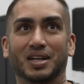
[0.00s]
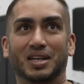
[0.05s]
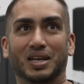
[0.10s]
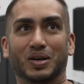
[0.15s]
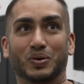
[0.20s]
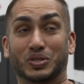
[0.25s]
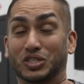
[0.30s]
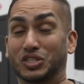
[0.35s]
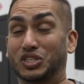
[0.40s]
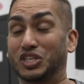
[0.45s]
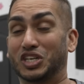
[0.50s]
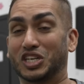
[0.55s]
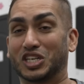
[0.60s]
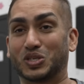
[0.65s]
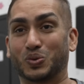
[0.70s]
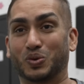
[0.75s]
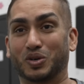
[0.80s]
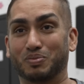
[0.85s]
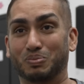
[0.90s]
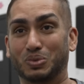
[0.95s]
It was a
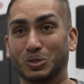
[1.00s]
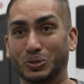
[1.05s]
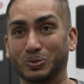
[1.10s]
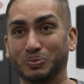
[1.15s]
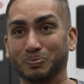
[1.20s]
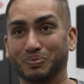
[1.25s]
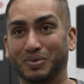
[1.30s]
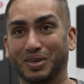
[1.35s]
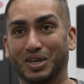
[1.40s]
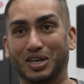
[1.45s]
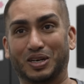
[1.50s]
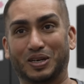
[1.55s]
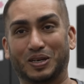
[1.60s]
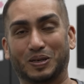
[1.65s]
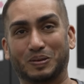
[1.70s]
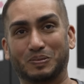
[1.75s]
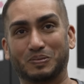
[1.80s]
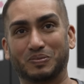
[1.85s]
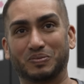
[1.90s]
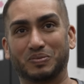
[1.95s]
TH1 blue,
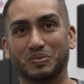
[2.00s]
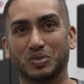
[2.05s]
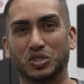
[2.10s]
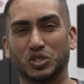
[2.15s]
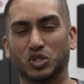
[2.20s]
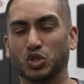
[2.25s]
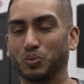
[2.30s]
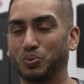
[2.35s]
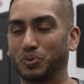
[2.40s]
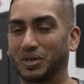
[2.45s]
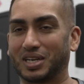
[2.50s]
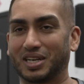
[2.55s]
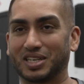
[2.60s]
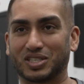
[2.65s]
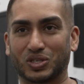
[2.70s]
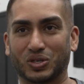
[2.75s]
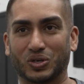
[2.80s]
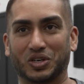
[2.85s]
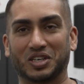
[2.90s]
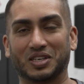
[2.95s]
super
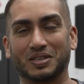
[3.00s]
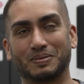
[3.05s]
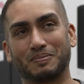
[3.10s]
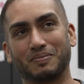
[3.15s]
nice car.